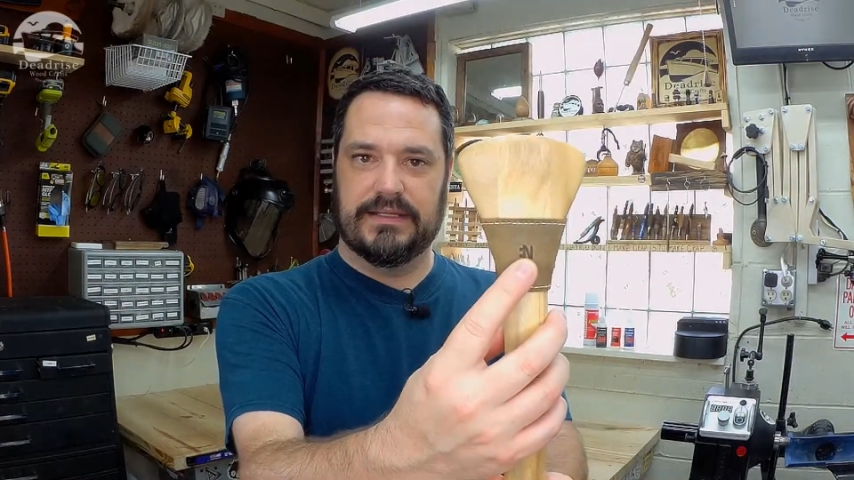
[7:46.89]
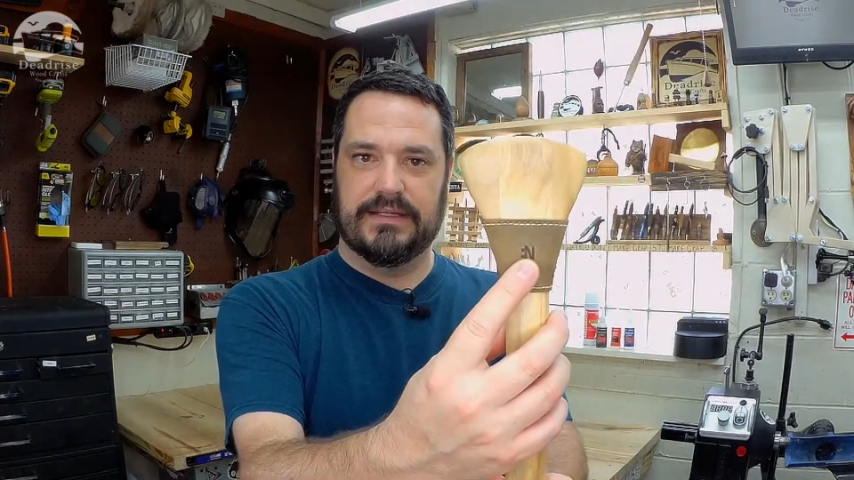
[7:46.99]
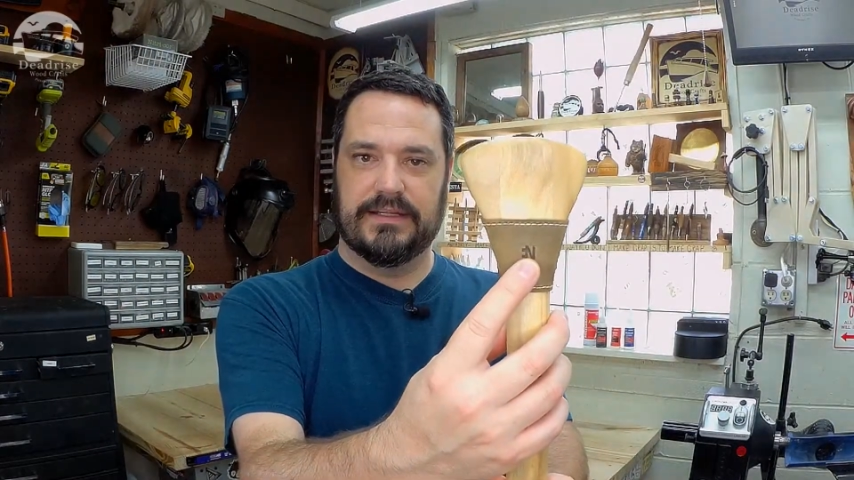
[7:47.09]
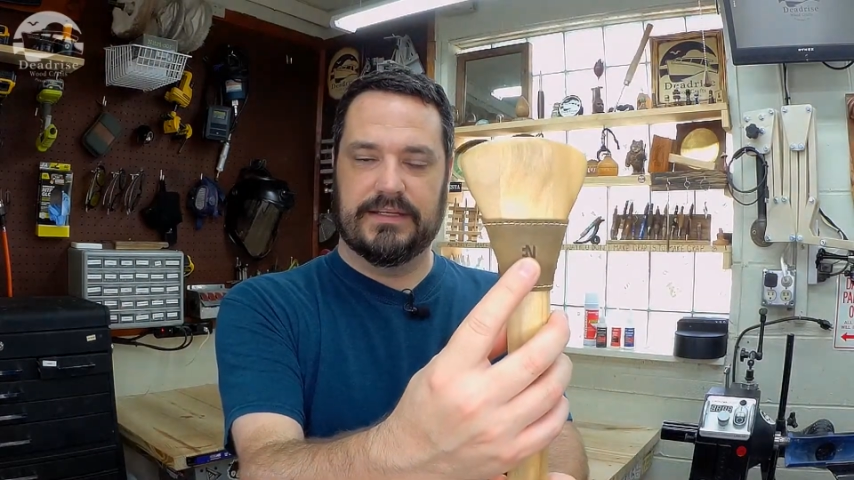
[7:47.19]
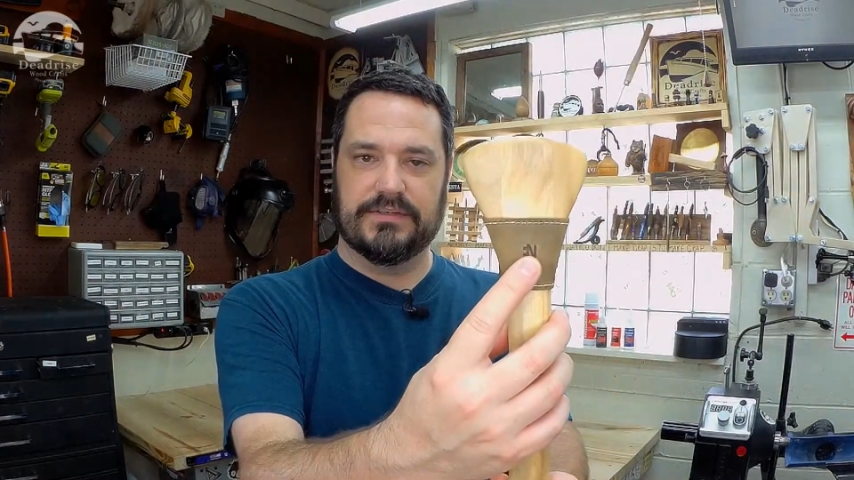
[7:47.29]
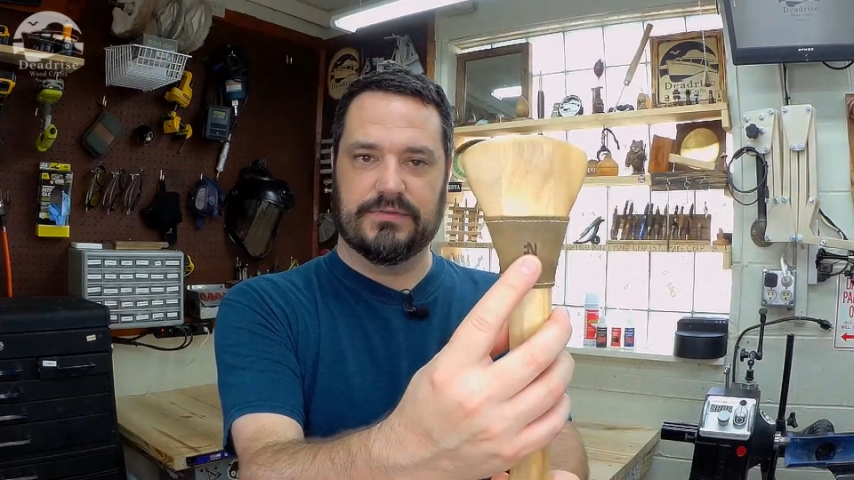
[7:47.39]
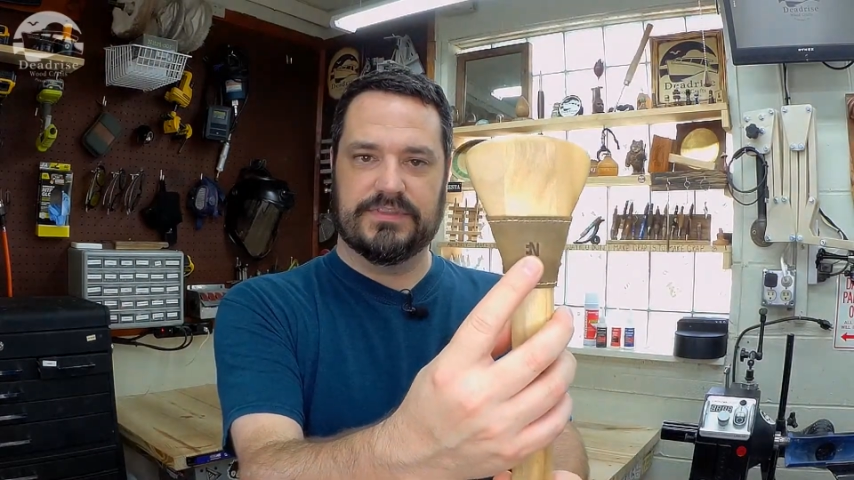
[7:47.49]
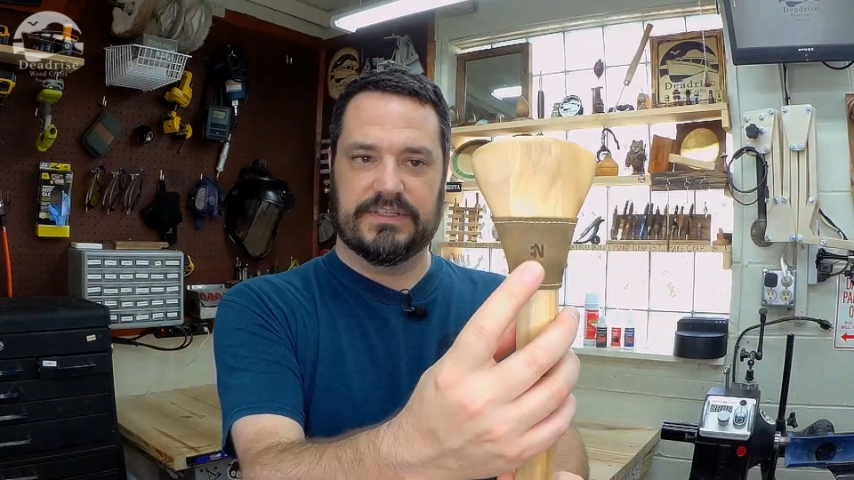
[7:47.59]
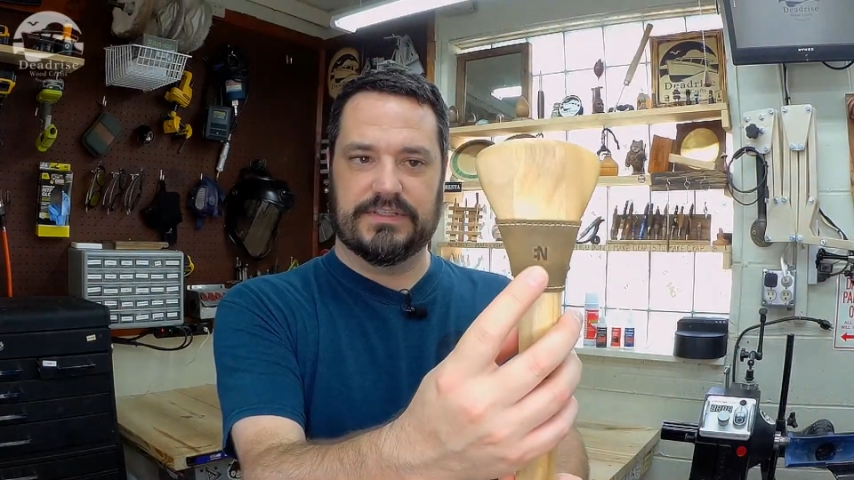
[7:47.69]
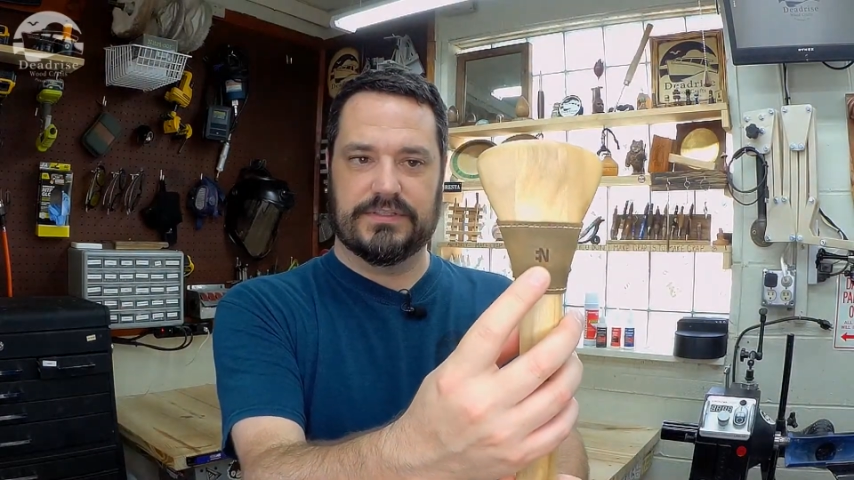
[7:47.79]
initial
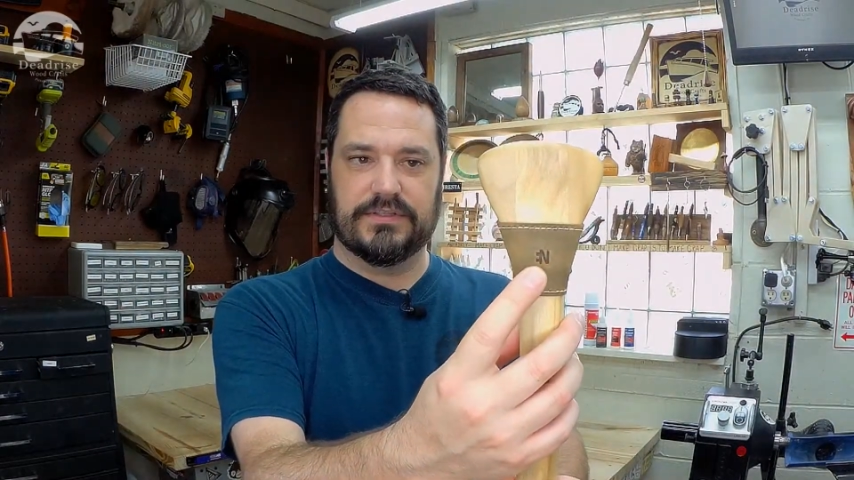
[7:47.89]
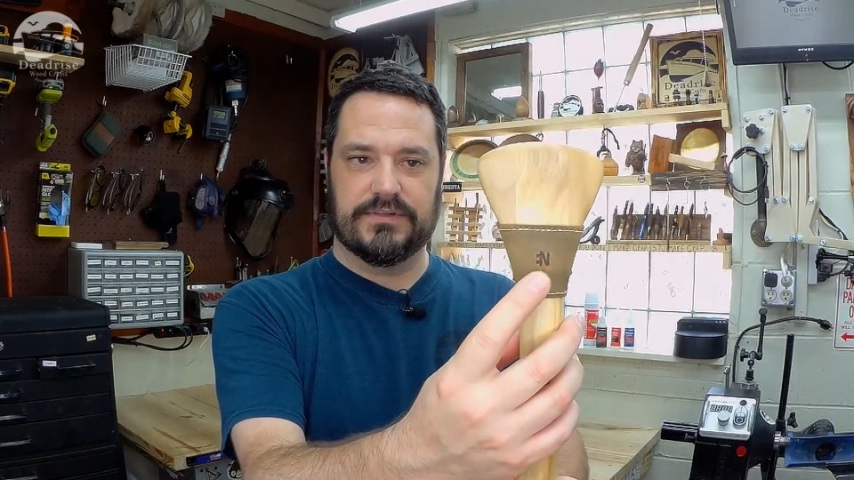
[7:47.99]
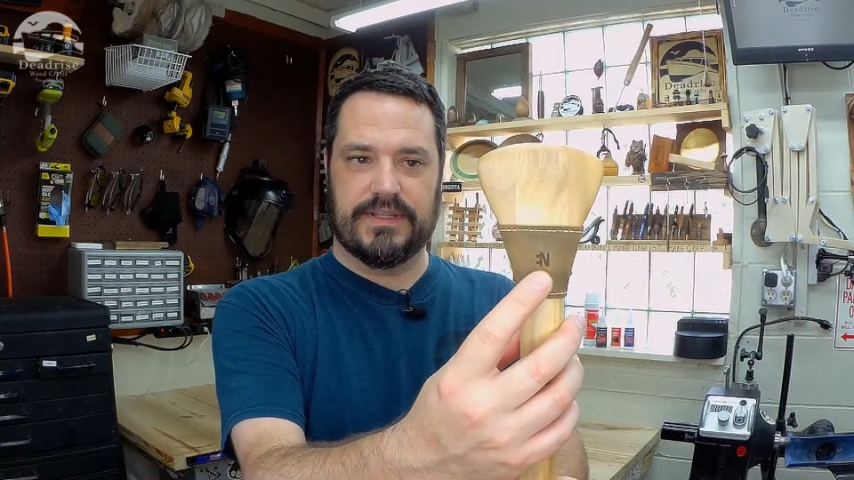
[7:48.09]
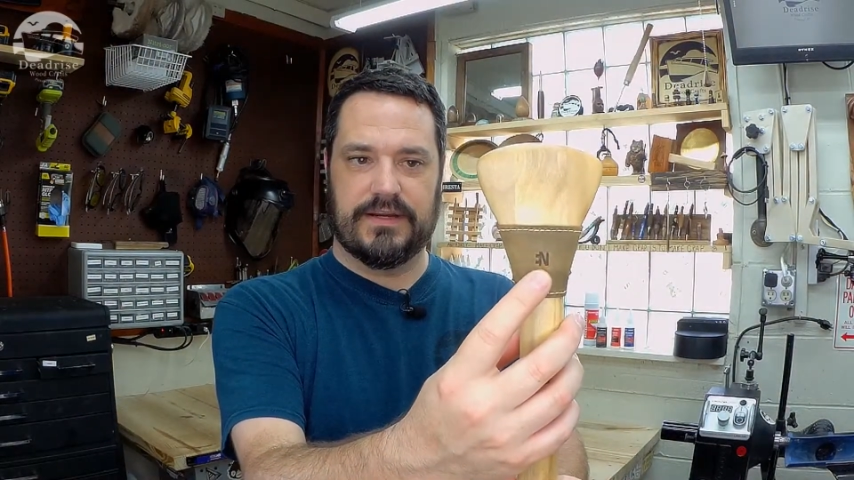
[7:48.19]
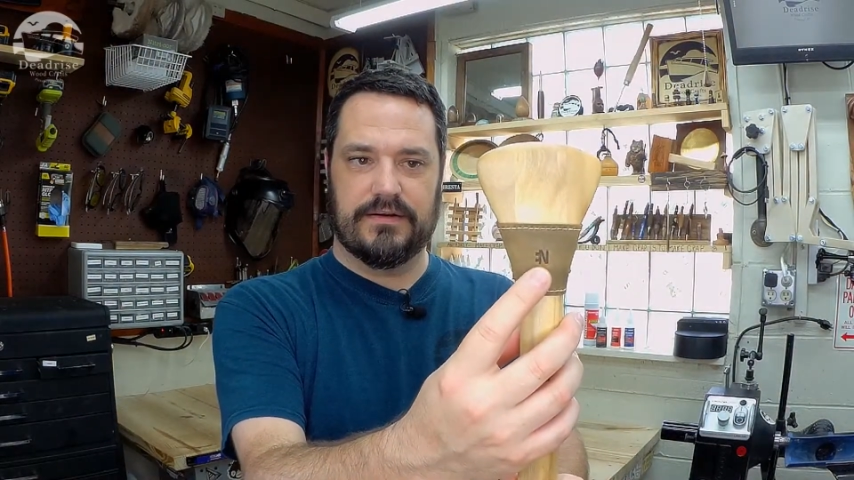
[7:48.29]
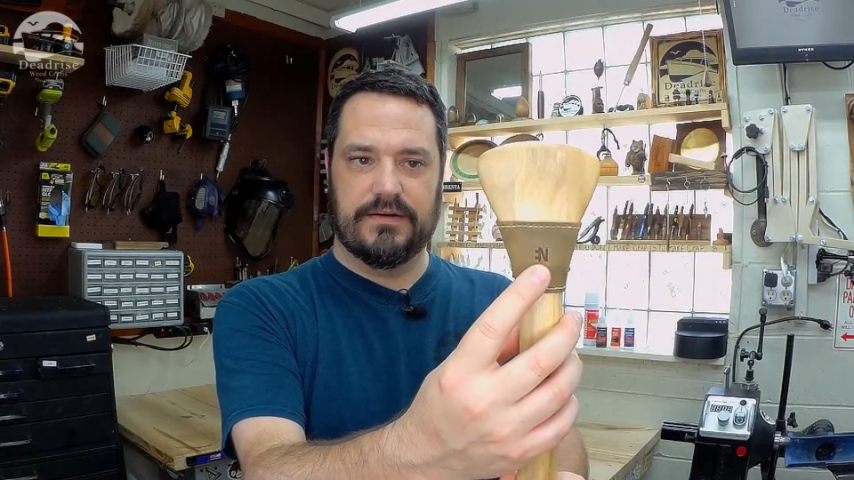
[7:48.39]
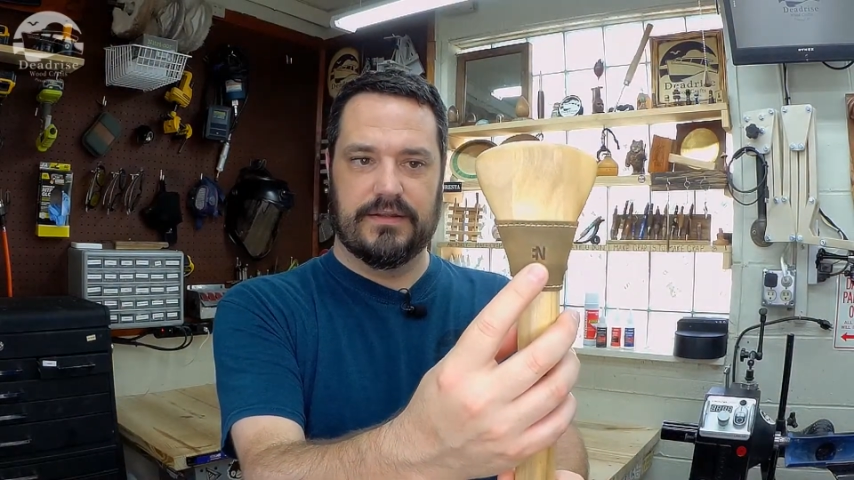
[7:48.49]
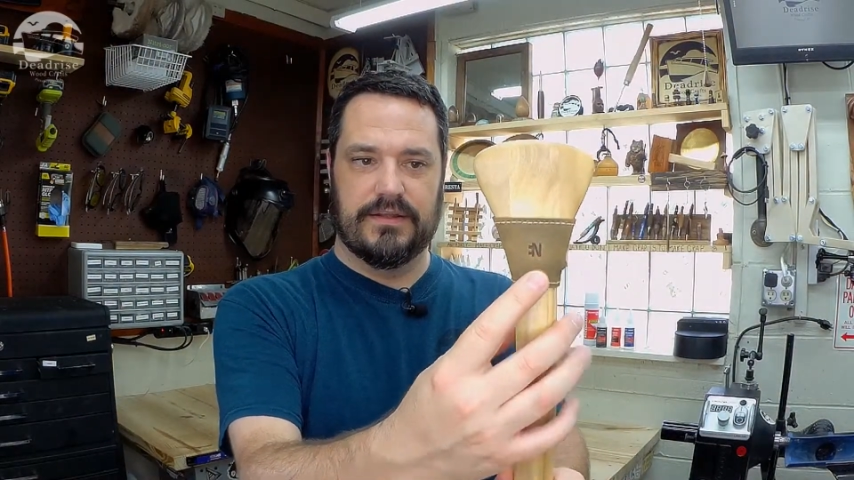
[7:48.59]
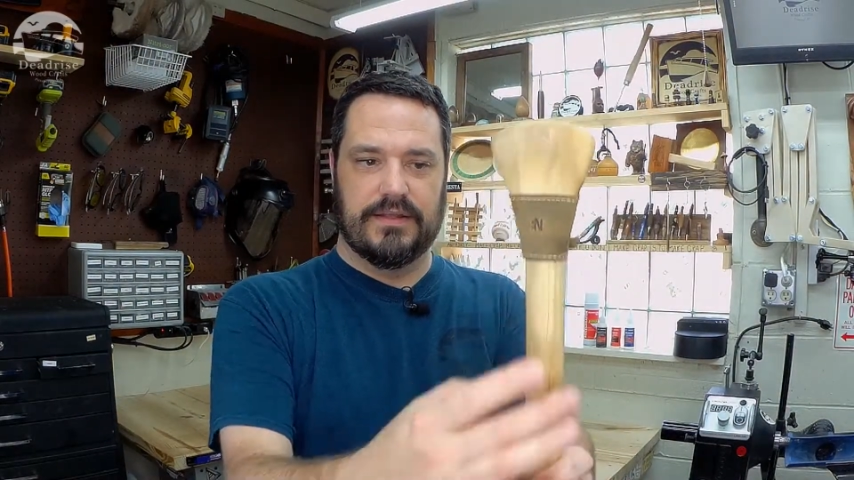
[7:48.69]
signature there,